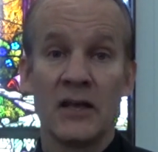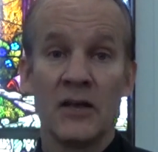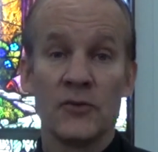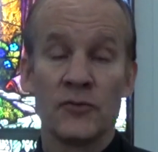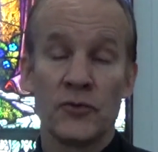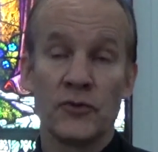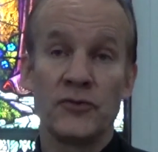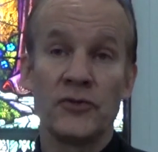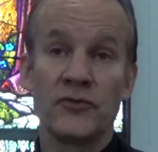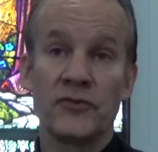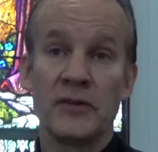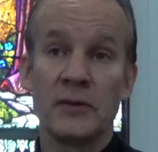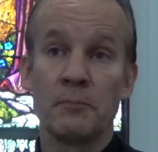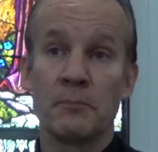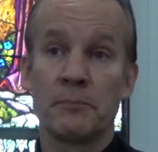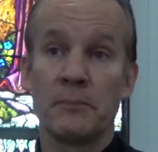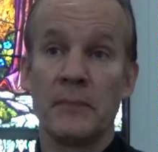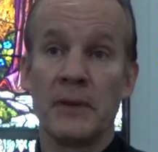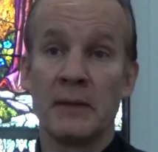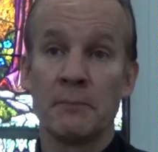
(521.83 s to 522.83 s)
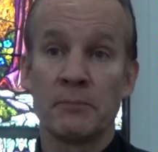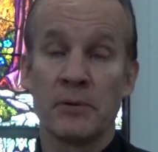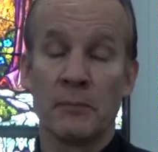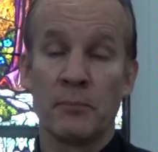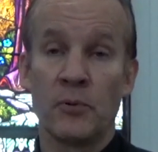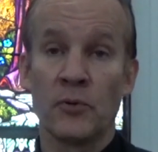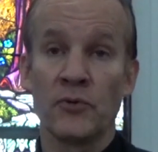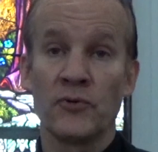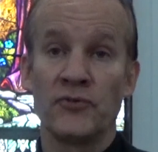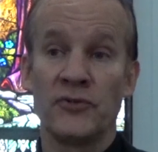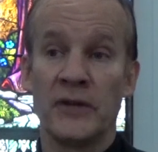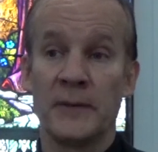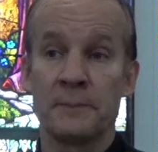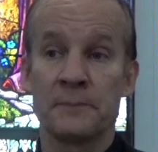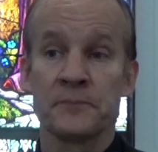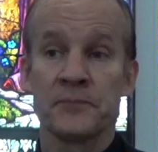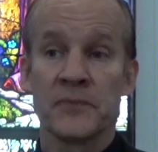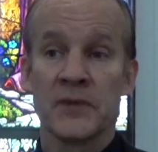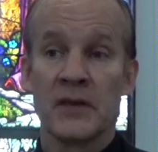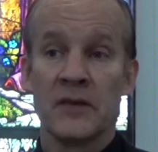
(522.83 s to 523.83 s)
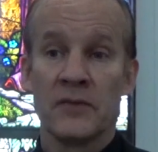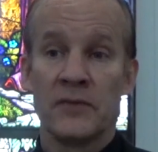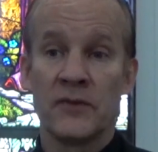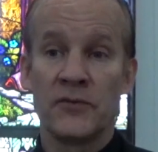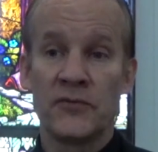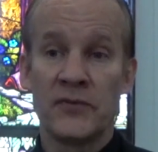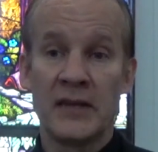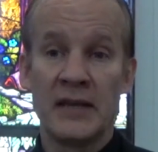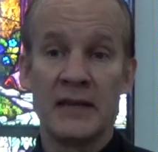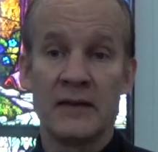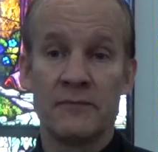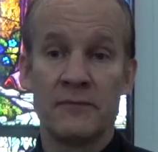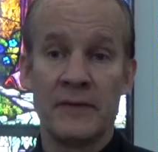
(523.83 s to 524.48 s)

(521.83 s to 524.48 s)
So just in proportion, the city of